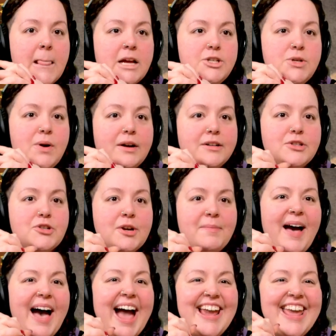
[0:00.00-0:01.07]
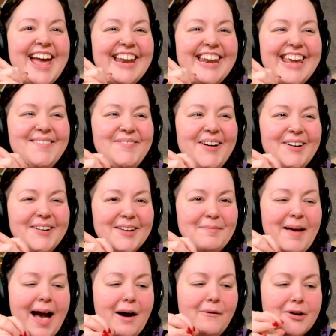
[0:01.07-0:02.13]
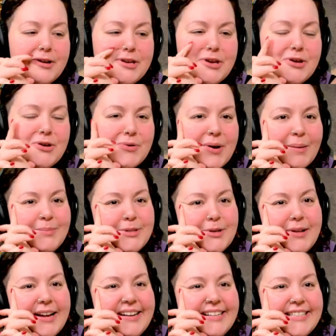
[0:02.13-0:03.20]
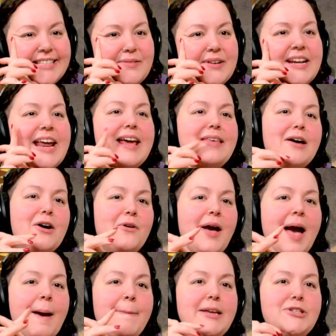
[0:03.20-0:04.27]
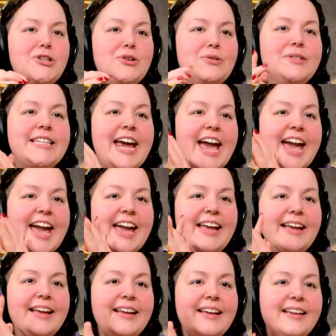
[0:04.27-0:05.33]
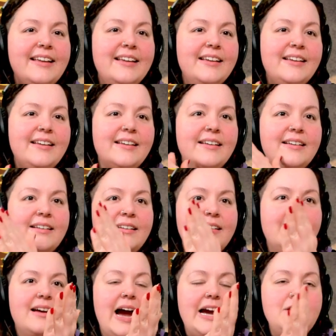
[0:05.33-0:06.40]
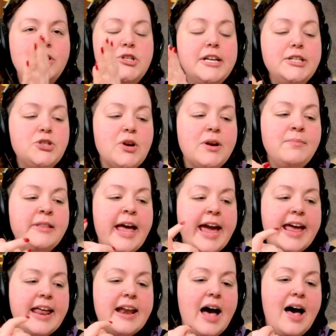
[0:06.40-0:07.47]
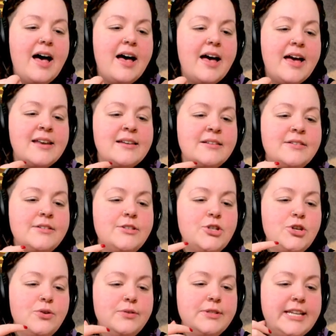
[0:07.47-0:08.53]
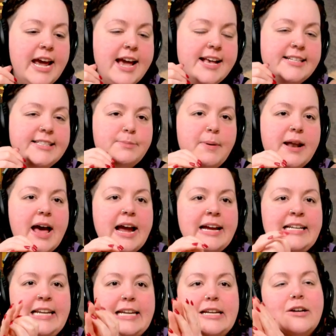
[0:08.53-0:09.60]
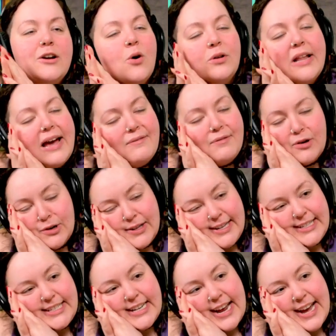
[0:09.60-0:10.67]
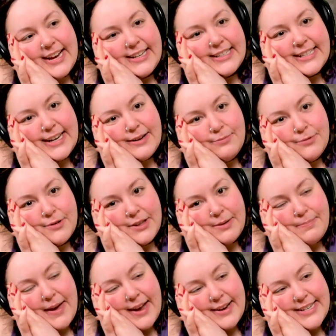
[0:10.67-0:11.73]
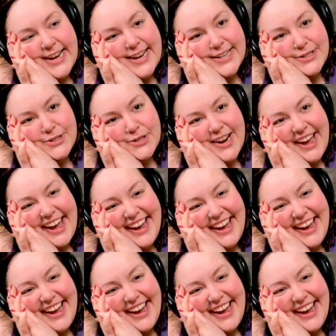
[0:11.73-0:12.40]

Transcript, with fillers: Two hours of stream. Hi Kenny, welcome. How are you? I'm so glad to see you today though. Happy Tuesday. I usually stream late on Tuesdays, but I needed to go live early today because I had a really bad day yesterday.